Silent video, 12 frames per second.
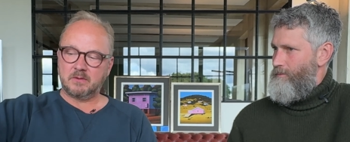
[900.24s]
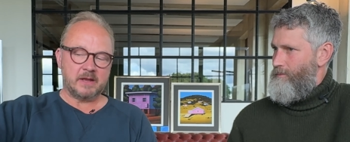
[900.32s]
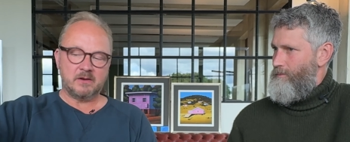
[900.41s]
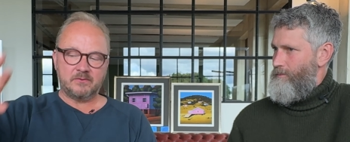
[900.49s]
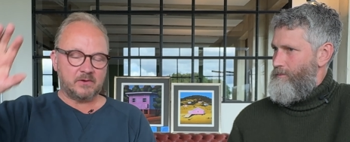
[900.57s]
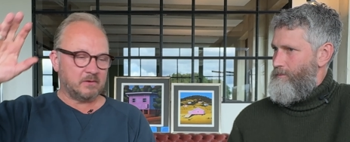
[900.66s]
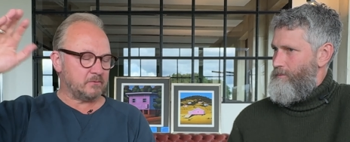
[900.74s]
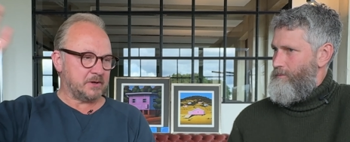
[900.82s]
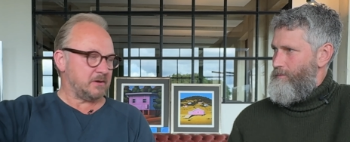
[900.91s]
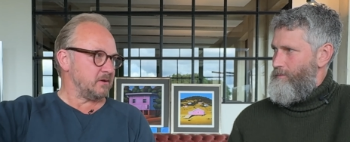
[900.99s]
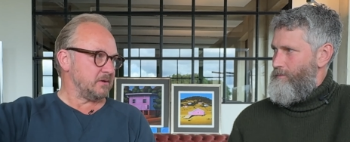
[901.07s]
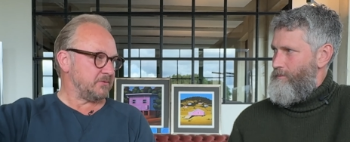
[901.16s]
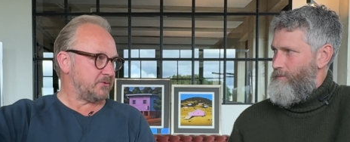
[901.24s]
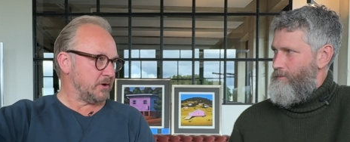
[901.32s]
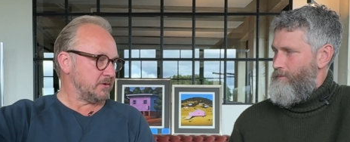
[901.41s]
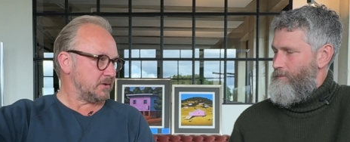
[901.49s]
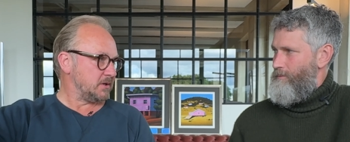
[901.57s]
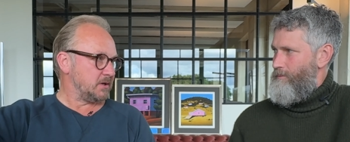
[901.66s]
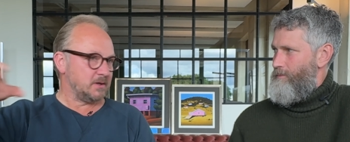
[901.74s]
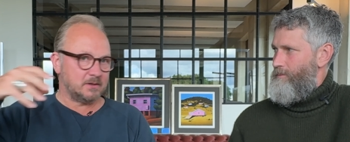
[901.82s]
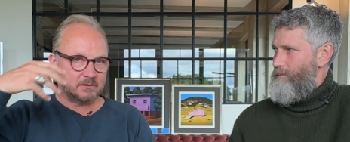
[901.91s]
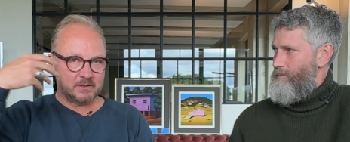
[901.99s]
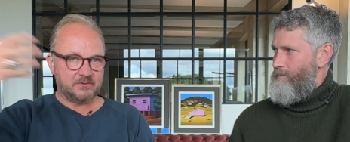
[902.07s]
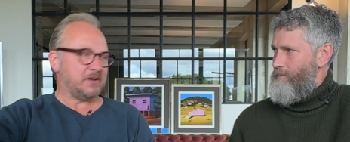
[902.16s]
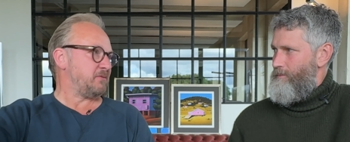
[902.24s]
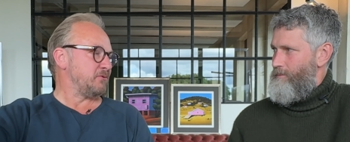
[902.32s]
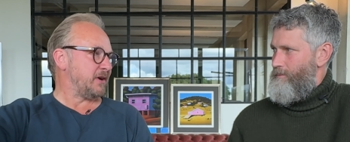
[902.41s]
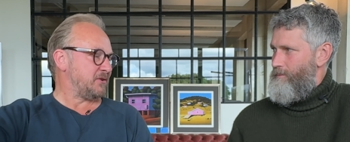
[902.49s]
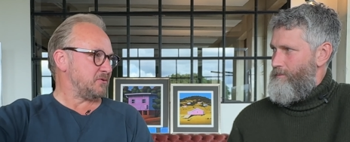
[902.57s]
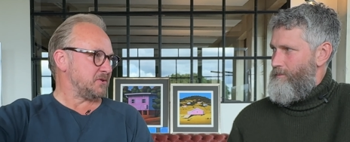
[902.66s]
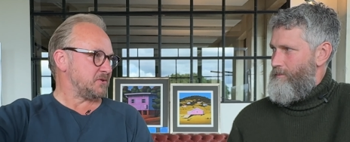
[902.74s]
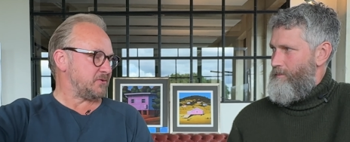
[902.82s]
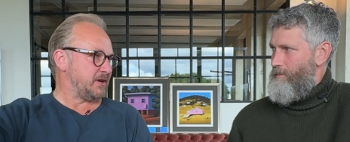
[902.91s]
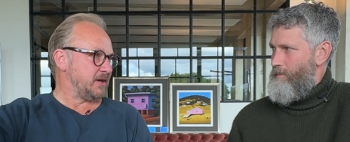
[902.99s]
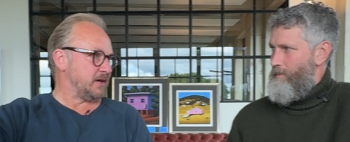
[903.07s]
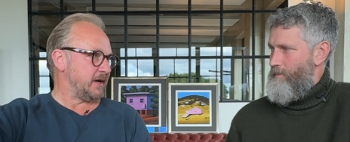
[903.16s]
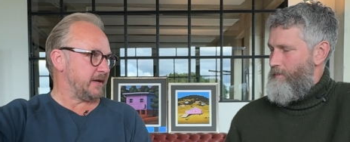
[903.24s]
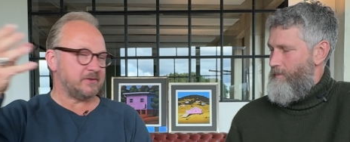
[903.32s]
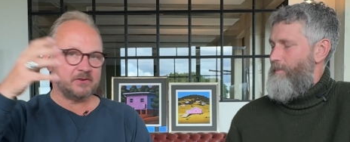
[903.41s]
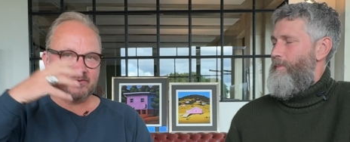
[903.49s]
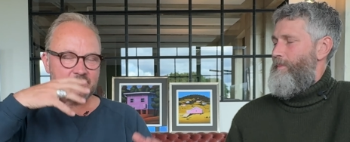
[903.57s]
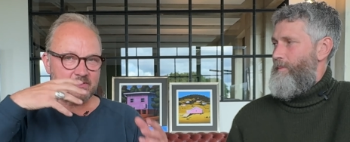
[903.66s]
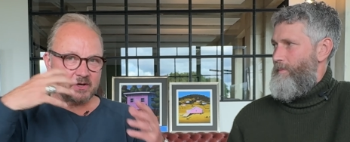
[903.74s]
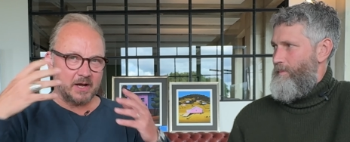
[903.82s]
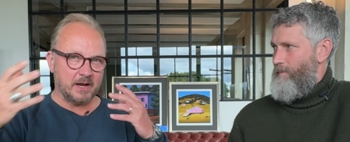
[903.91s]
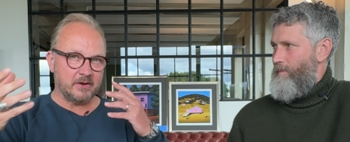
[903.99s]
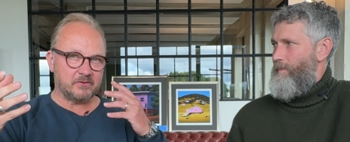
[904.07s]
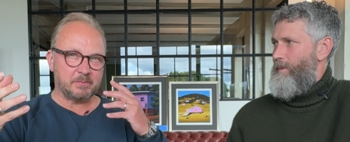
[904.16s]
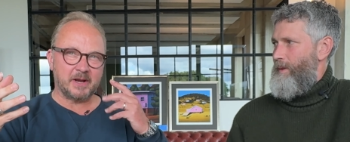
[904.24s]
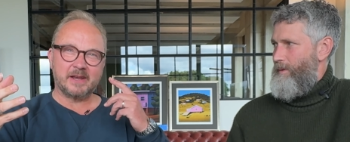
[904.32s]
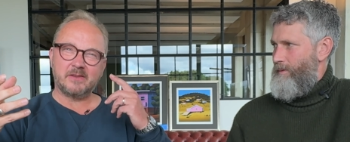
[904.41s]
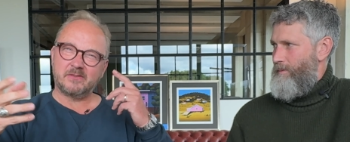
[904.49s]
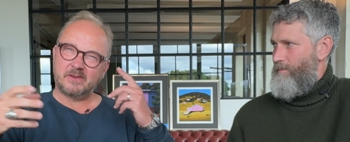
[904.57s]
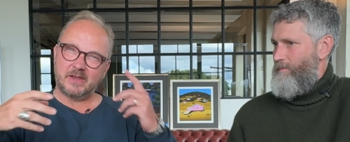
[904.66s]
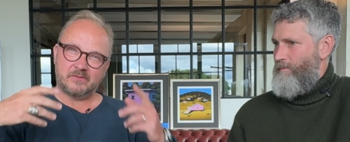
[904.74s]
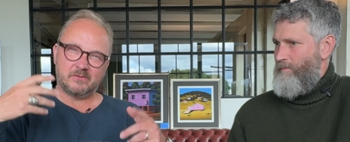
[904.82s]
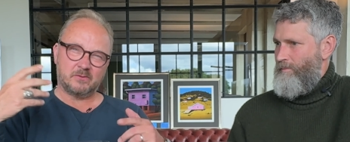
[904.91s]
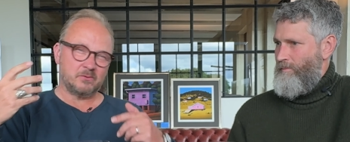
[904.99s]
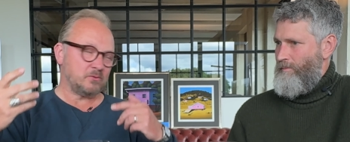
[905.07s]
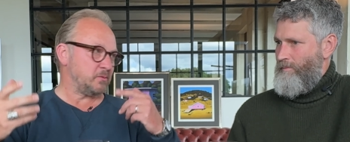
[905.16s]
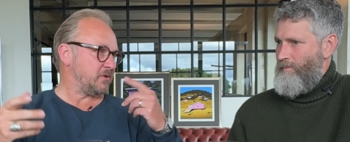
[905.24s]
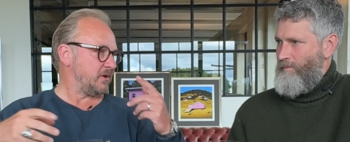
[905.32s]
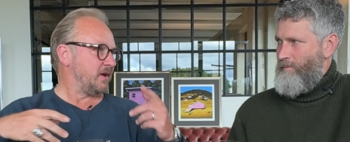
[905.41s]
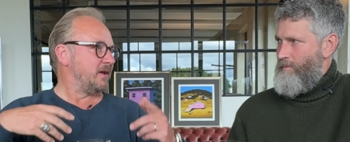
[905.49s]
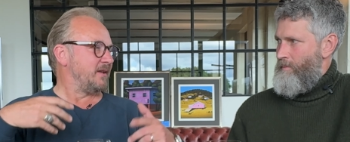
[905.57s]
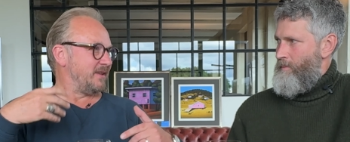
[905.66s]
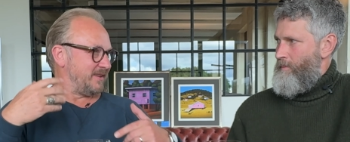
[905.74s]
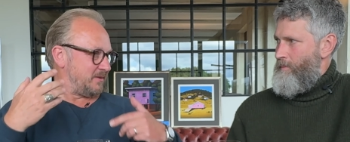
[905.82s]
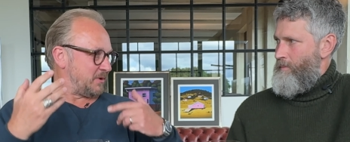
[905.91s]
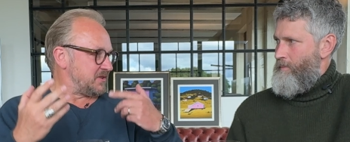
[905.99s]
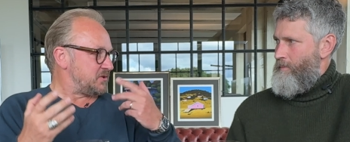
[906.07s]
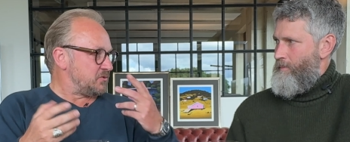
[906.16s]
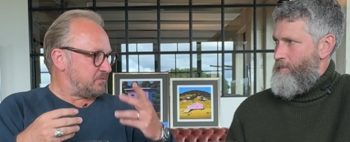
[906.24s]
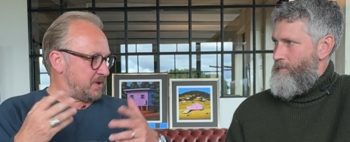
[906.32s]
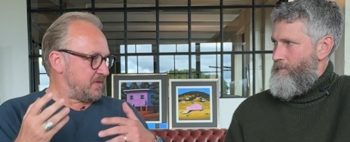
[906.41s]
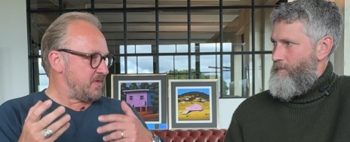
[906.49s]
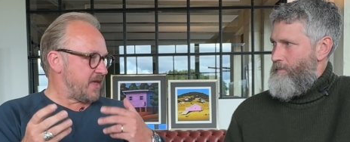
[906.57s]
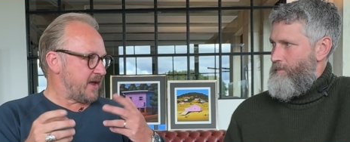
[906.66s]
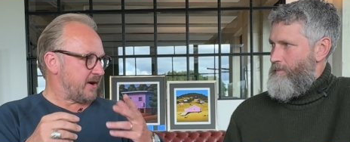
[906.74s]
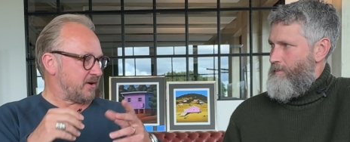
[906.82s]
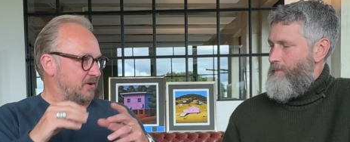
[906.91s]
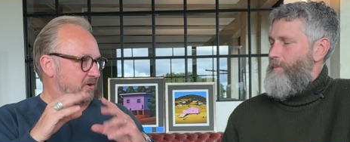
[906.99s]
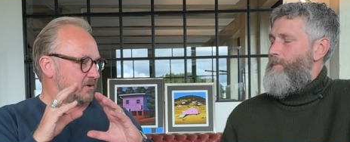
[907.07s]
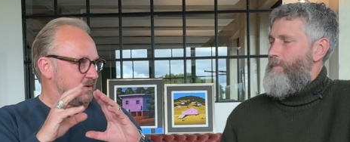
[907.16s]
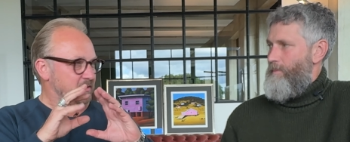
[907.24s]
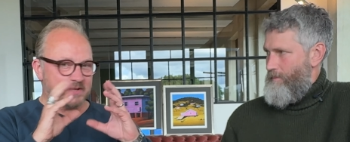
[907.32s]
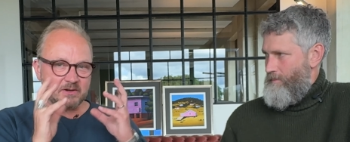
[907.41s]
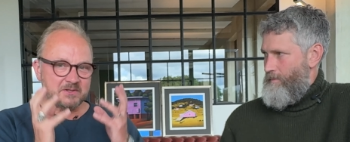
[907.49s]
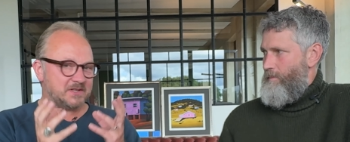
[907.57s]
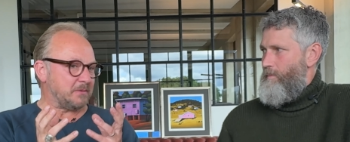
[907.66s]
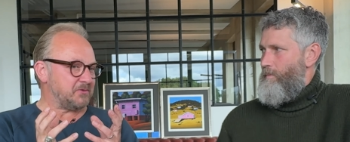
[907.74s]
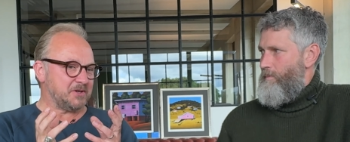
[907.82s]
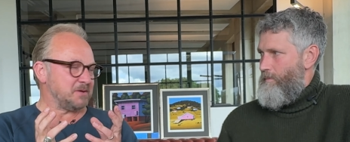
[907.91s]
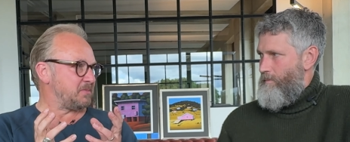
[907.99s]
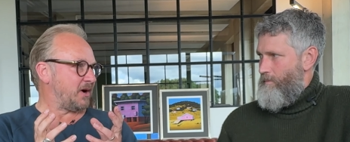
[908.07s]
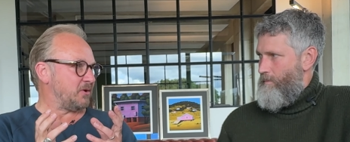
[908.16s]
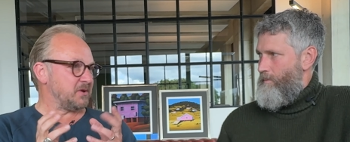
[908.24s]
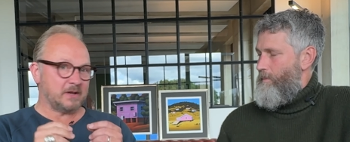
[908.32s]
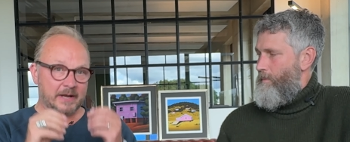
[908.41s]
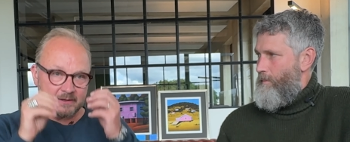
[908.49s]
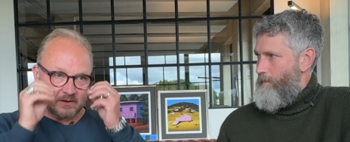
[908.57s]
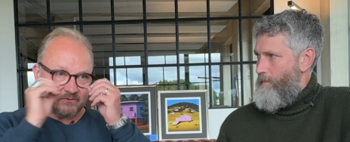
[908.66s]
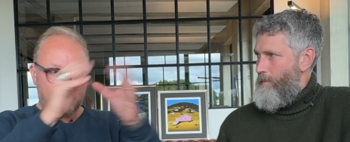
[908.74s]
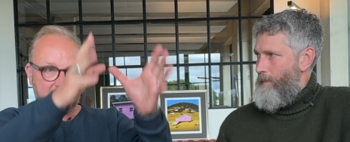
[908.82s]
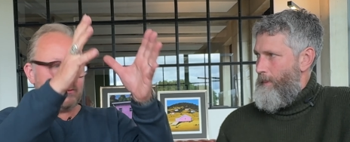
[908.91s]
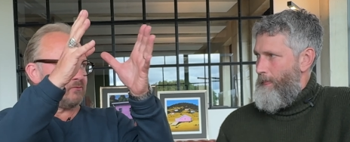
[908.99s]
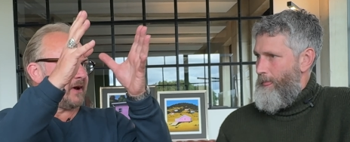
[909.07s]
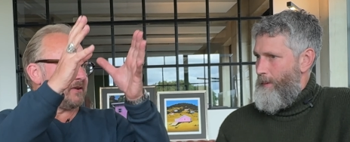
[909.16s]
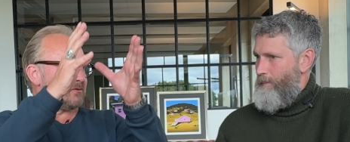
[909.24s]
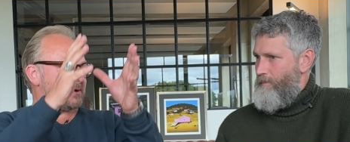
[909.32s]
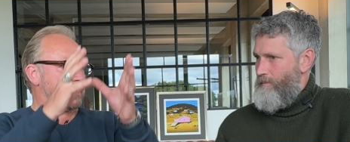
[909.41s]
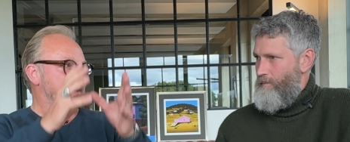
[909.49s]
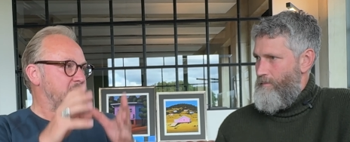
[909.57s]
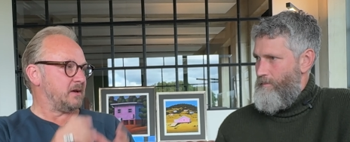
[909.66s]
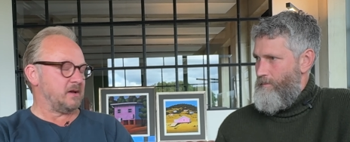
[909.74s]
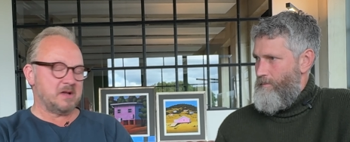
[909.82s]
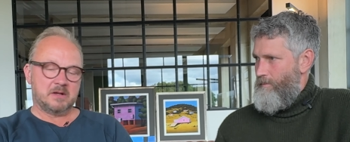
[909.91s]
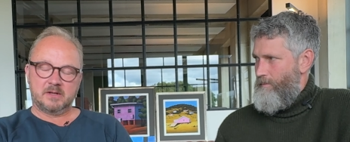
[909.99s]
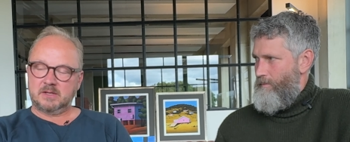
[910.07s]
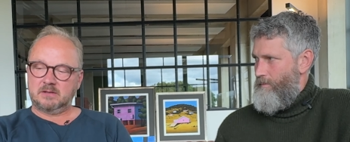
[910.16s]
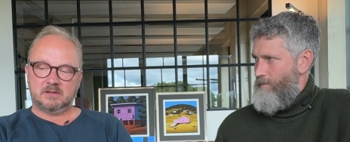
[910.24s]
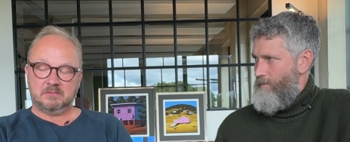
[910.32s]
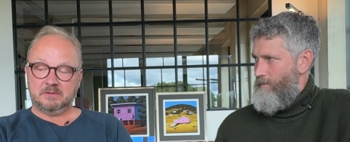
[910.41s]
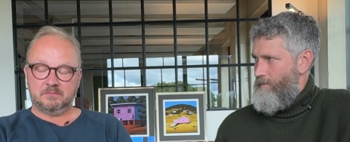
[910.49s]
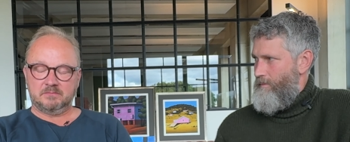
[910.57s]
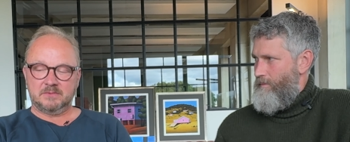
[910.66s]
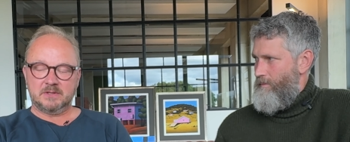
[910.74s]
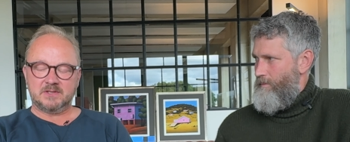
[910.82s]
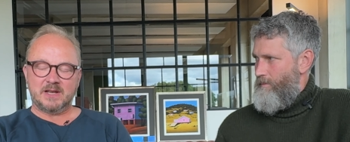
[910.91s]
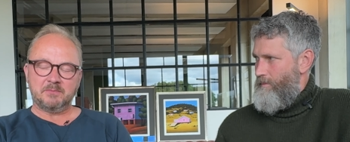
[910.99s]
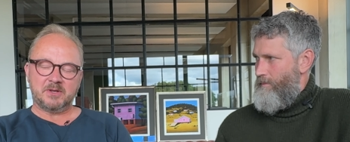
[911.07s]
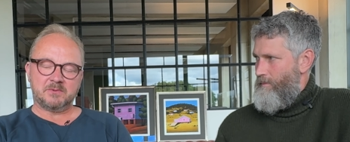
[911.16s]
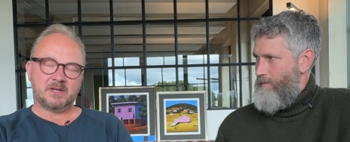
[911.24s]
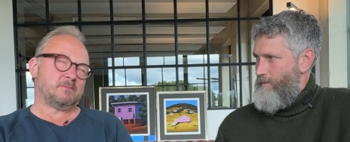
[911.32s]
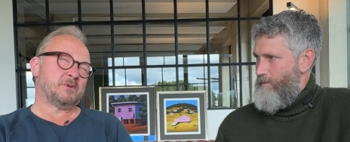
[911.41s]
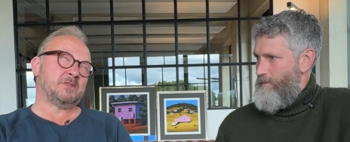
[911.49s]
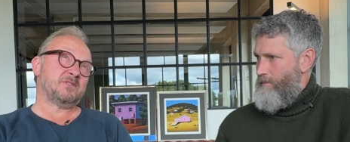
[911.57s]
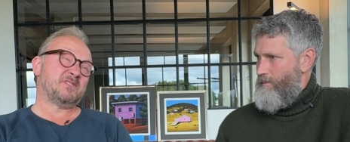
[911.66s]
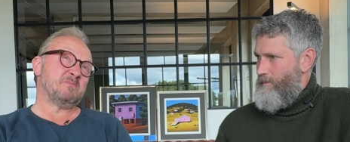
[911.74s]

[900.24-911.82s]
Speaker 1: anything written in the front. It takes me right to Australia. I guess mm. it's the colors, but I guess it has to do with once you've been there, or eh, there is something about it. Like it takes you right away. Eh, sometimes, like when you see